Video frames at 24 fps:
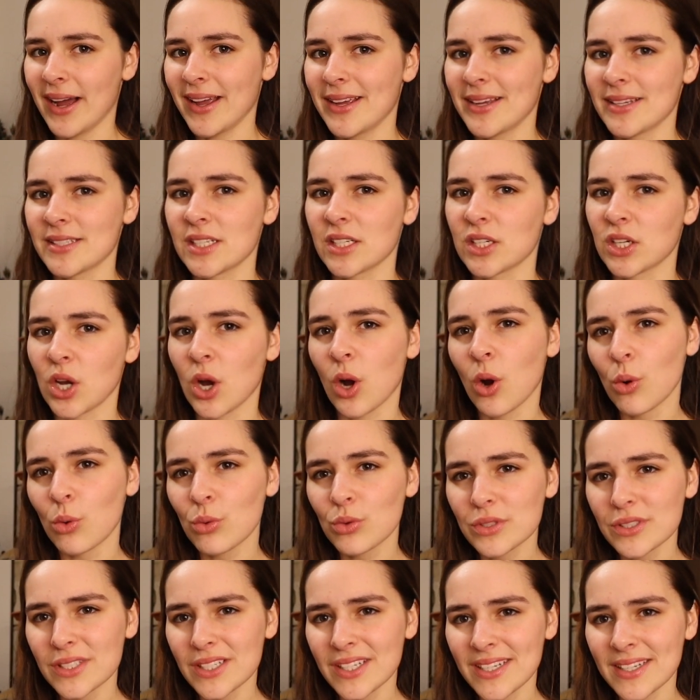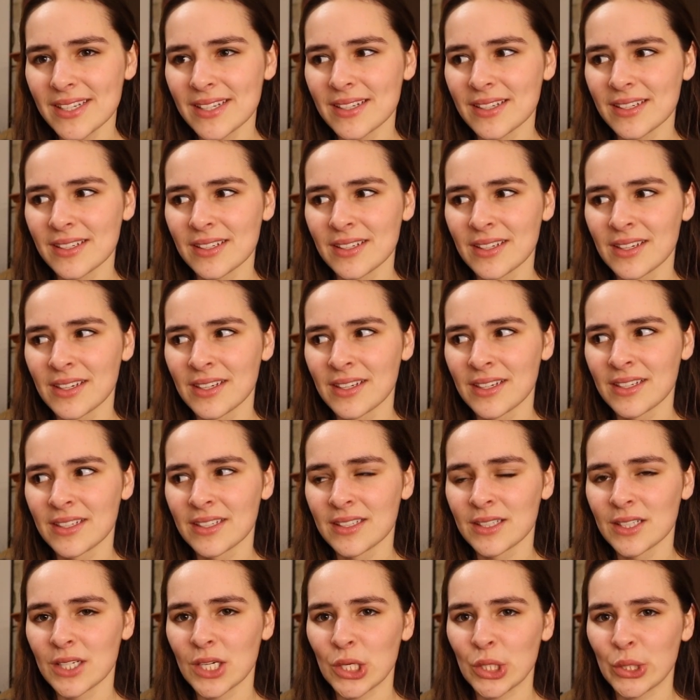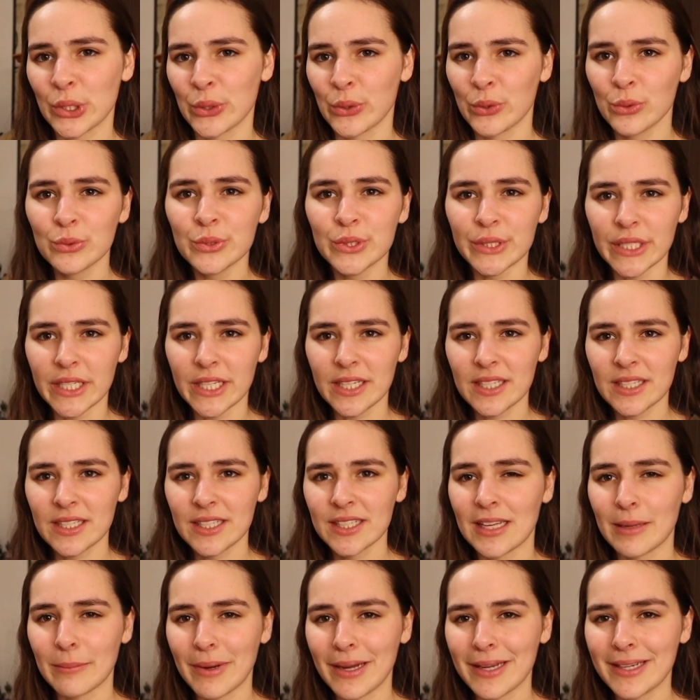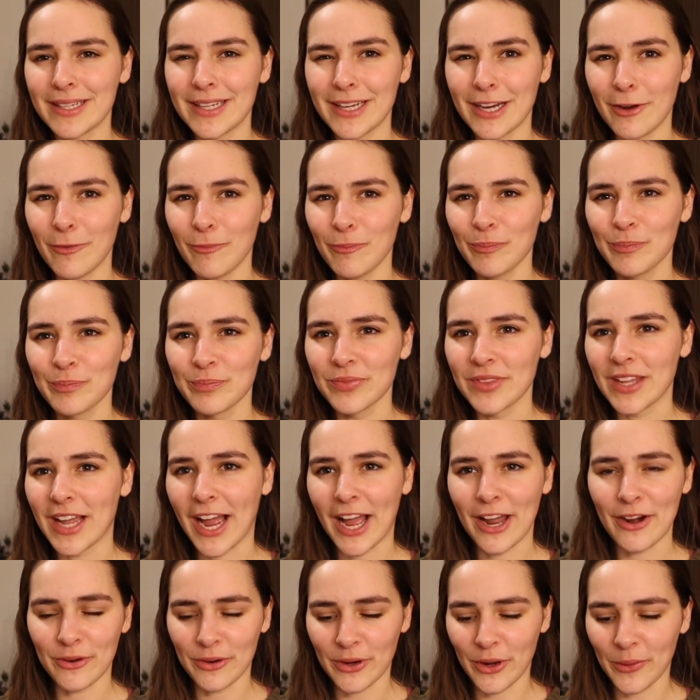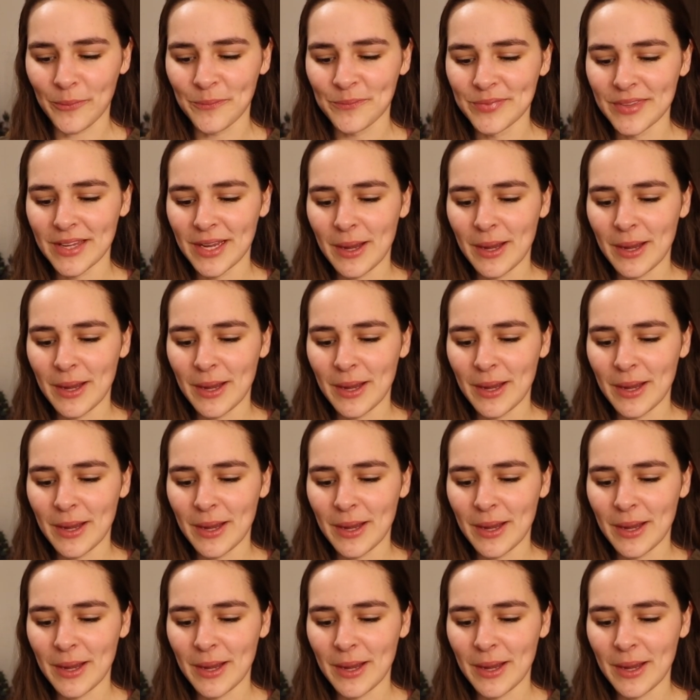Is it cozy or koozie? Am I dumb? I don't know.